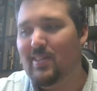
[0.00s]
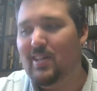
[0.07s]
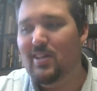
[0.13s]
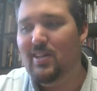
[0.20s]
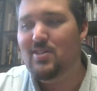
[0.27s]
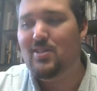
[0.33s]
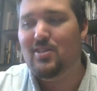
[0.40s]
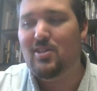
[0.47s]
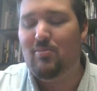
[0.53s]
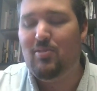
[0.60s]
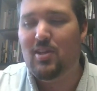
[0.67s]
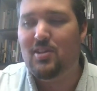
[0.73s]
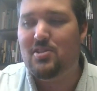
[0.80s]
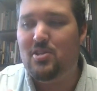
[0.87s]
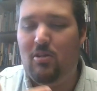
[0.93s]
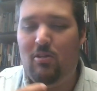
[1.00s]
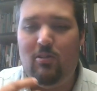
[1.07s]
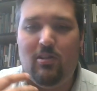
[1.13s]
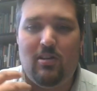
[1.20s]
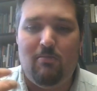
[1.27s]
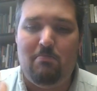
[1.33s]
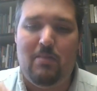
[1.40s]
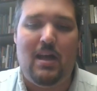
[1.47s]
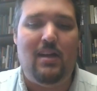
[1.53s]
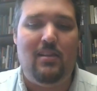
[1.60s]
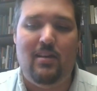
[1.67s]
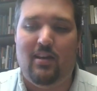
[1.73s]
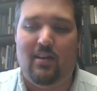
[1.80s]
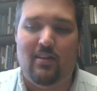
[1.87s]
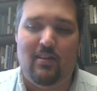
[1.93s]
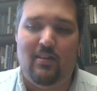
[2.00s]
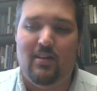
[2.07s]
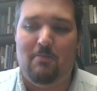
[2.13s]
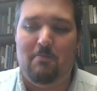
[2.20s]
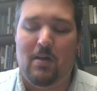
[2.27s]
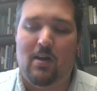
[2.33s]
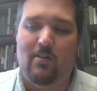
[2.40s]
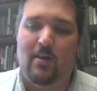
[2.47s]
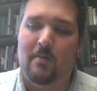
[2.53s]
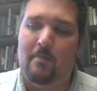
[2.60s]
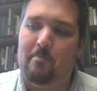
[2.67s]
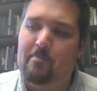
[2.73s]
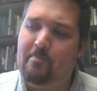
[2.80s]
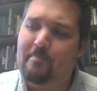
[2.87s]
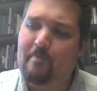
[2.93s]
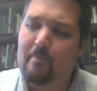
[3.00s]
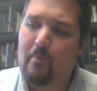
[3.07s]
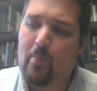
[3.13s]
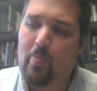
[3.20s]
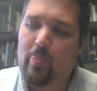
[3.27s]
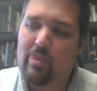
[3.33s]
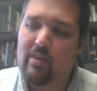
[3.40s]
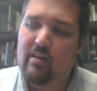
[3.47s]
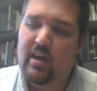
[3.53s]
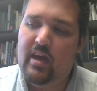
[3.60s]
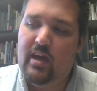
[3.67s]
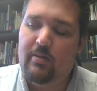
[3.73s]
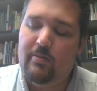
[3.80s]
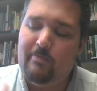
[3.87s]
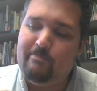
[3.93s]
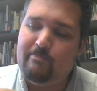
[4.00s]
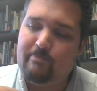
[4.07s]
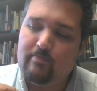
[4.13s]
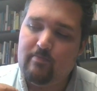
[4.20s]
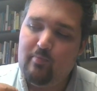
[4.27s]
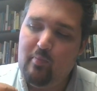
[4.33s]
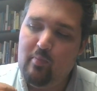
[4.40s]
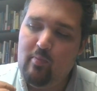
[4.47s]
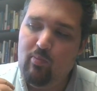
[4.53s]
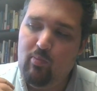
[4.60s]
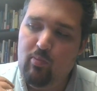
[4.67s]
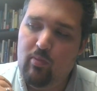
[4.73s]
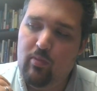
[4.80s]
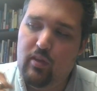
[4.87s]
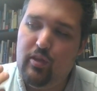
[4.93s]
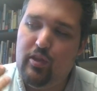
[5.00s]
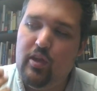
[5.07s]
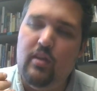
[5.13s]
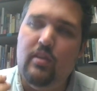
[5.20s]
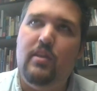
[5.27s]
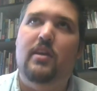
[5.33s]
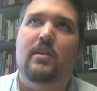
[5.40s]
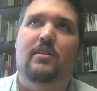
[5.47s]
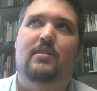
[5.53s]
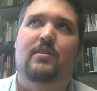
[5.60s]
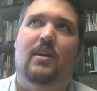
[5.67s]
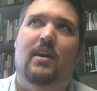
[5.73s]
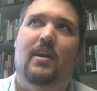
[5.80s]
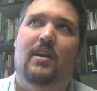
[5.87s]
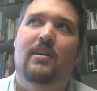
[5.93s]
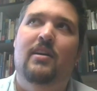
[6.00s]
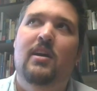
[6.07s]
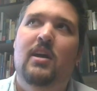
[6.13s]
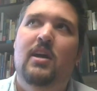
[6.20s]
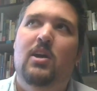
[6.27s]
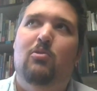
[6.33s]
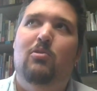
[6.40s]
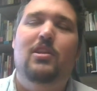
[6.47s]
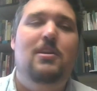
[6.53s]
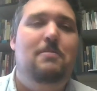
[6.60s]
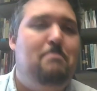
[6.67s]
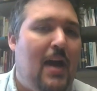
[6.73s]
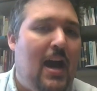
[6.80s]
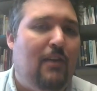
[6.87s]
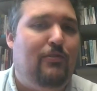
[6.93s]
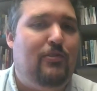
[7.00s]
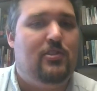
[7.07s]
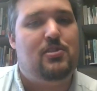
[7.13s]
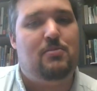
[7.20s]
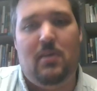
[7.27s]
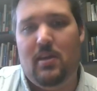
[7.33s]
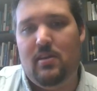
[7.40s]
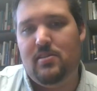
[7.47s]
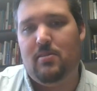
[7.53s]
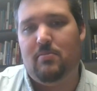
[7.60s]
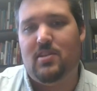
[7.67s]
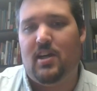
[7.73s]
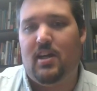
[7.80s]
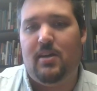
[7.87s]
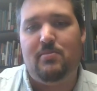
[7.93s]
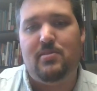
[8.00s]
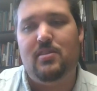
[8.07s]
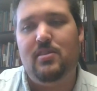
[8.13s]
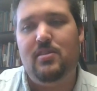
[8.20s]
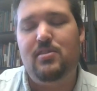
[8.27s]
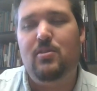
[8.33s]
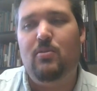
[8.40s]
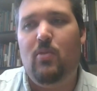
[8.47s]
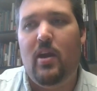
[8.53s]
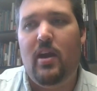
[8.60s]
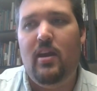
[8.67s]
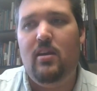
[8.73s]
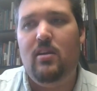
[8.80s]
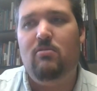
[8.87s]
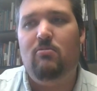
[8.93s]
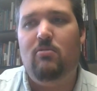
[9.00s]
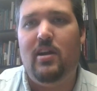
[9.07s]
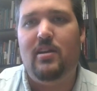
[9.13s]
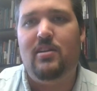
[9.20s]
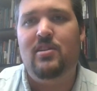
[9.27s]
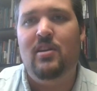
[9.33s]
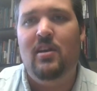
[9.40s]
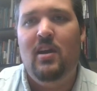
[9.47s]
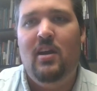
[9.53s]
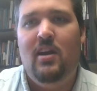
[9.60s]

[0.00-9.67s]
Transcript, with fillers: there's just something so compelling about it. And the thing that uh, really baffles me sometimes is the way in which